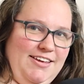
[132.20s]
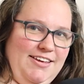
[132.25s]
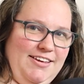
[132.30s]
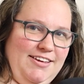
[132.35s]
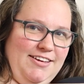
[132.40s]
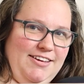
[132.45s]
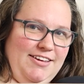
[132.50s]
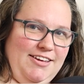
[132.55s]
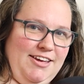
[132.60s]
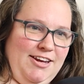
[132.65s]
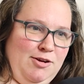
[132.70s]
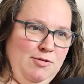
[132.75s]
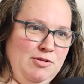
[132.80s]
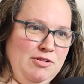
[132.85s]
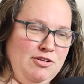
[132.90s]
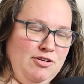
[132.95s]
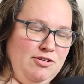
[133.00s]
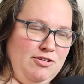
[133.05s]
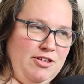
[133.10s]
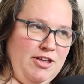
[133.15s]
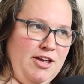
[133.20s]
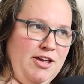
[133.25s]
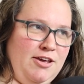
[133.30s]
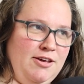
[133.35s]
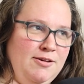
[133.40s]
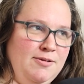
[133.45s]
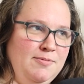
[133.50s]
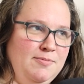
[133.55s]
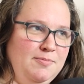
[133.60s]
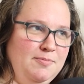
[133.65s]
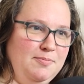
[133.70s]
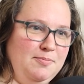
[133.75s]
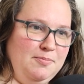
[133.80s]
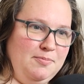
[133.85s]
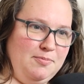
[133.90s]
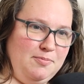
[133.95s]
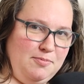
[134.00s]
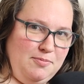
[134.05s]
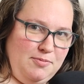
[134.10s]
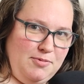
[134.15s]
it was all like,
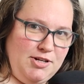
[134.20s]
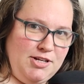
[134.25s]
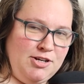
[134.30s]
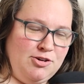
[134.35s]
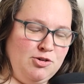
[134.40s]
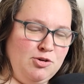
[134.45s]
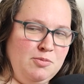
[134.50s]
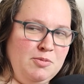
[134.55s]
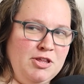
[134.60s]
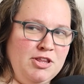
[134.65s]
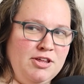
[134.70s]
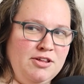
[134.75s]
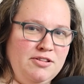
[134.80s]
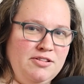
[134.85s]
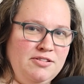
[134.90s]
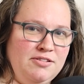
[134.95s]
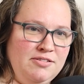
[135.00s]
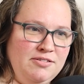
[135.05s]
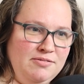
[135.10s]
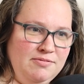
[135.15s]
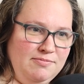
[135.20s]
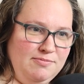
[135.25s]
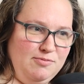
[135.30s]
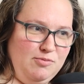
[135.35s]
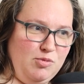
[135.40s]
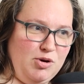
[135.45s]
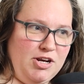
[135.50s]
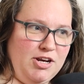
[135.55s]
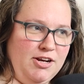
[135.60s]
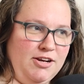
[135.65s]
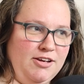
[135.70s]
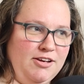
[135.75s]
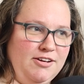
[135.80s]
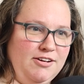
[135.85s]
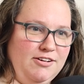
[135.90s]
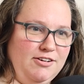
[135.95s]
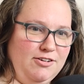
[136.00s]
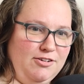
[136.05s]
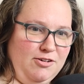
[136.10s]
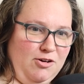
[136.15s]
she told me this. We did
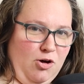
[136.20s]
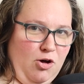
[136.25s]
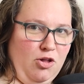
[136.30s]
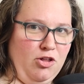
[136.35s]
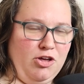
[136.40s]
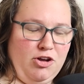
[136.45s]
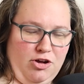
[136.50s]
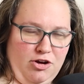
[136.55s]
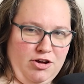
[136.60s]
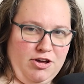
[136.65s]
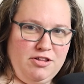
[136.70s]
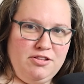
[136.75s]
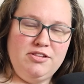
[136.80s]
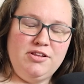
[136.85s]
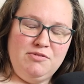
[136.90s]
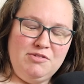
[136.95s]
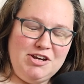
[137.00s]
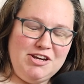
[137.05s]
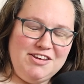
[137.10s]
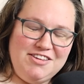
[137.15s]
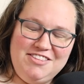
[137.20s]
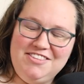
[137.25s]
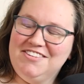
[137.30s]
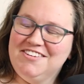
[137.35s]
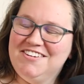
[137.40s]
it all on August 17th.